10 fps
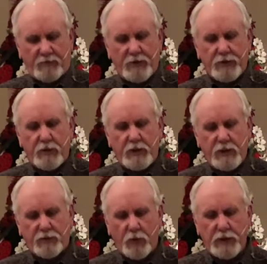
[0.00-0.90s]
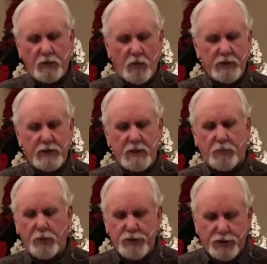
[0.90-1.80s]
1 Corinthians 14:1 said,
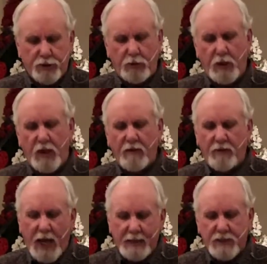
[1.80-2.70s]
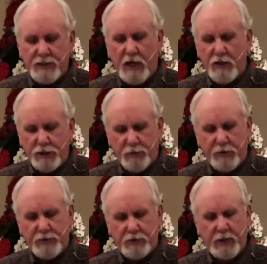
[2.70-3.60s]
pursue love and desire
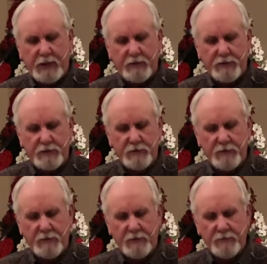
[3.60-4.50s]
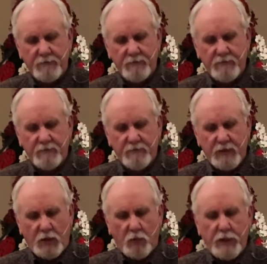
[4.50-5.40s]
spiritual gifts.
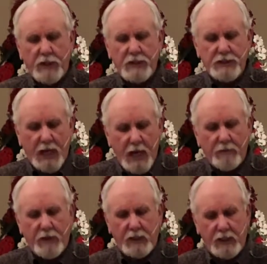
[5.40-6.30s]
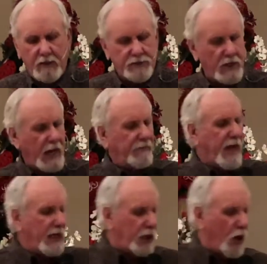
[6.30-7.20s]
We're to desire the gifts, and that